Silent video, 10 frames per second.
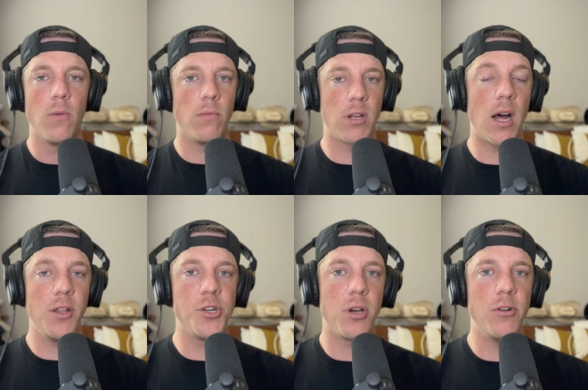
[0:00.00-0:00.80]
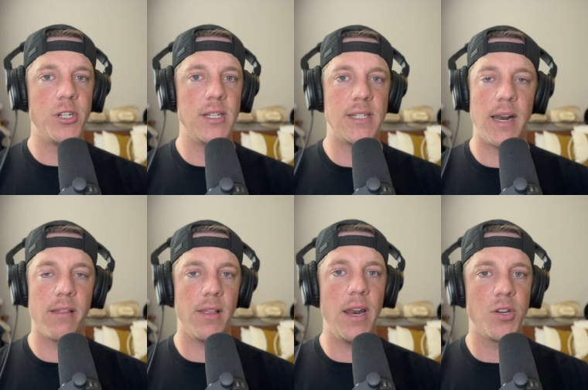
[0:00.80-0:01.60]
college coaches and
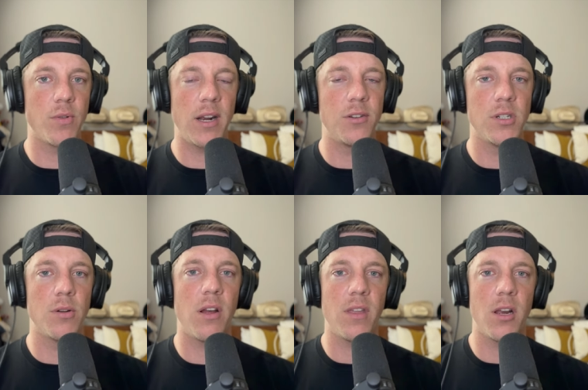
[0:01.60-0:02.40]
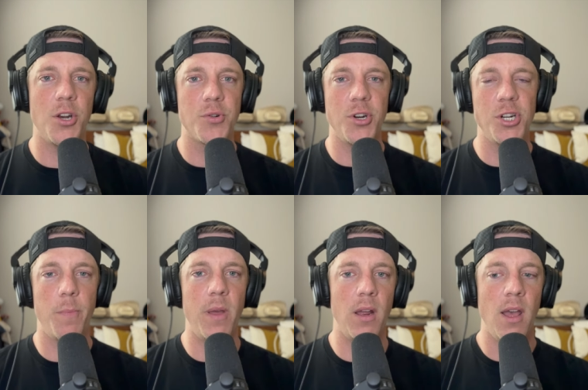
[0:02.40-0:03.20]
athletic directors throughout the country
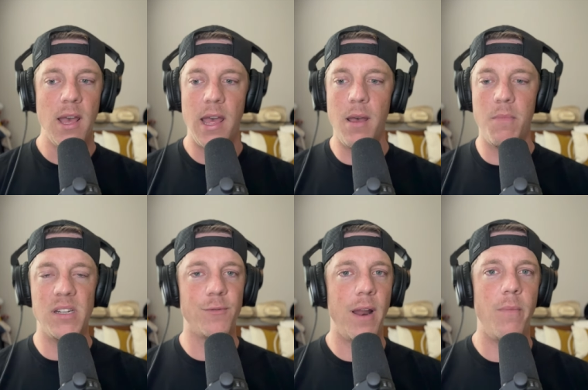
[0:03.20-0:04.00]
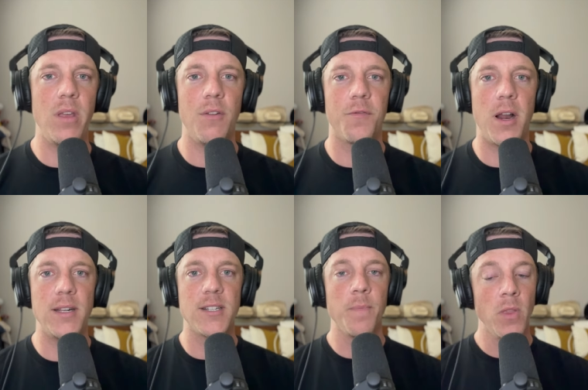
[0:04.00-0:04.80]
shipping him, his family, and friends